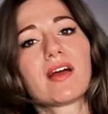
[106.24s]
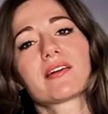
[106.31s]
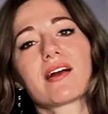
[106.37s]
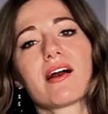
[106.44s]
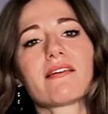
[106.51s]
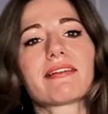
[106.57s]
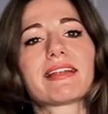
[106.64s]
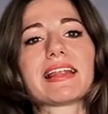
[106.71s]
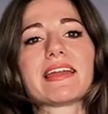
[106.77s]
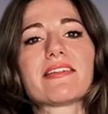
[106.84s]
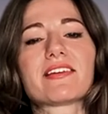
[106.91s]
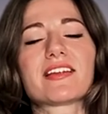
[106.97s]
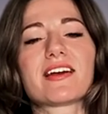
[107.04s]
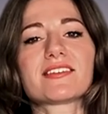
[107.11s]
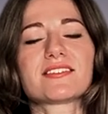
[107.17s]
Currently,
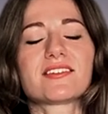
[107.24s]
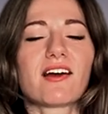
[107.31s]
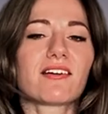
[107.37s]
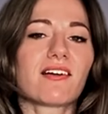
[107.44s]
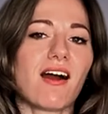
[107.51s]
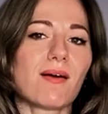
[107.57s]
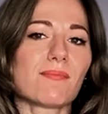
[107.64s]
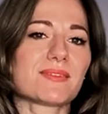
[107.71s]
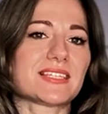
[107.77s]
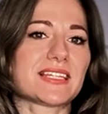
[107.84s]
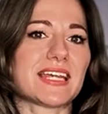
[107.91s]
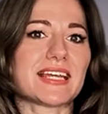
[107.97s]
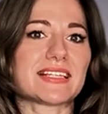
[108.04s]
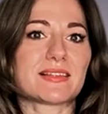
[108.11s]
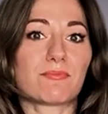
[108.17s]
the Nasdaq Composite
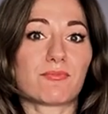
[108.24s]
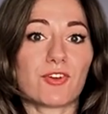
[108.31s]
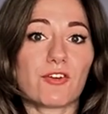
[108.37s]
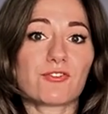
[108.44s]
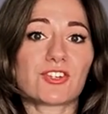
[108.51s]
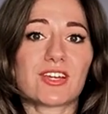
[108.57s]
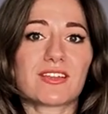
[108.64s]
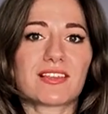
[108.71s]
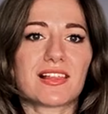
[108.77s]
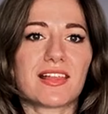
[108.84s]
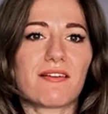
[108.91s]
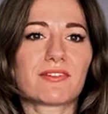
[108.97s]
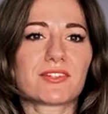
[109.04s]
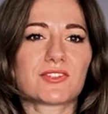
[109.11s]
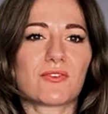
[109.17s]
is approaching the
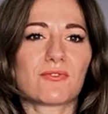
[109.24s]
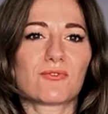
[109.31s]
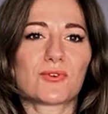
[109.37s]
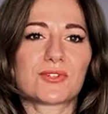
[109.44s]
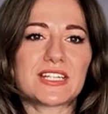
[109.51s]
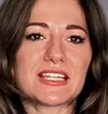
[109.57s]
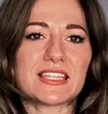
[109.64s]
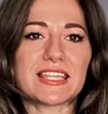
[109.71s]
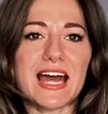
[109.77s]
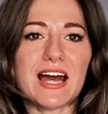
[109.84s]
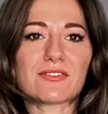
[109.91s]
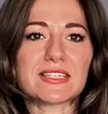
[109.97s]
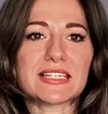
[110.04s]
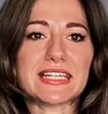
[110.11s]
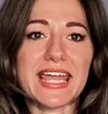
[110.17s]
levels of
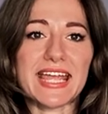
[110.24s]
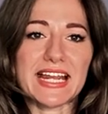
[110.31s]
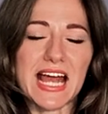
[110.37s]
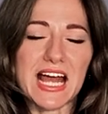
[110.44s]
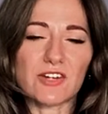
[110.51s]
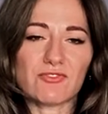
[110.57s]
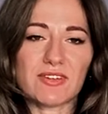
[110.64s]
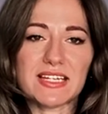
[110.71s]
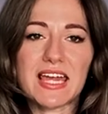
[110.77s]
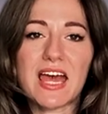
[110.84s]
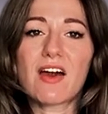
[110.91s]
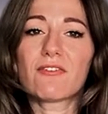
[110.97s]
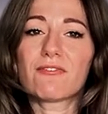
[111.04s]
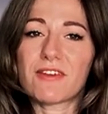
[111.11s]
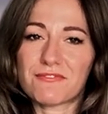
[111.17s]
14,800,
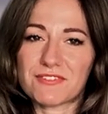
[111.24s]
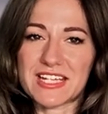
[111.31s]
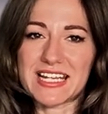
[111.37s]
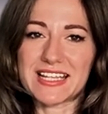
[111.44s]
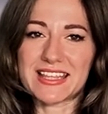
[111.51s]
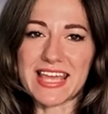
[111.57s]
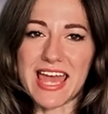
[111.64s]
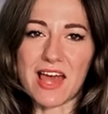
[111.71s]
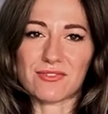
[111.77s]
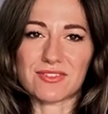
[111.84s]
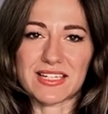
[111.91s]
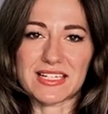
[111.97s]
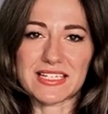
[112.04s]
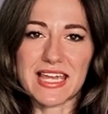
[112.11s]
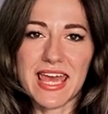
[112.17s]

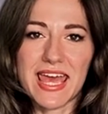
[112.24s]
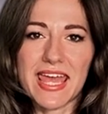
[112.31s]
15,000.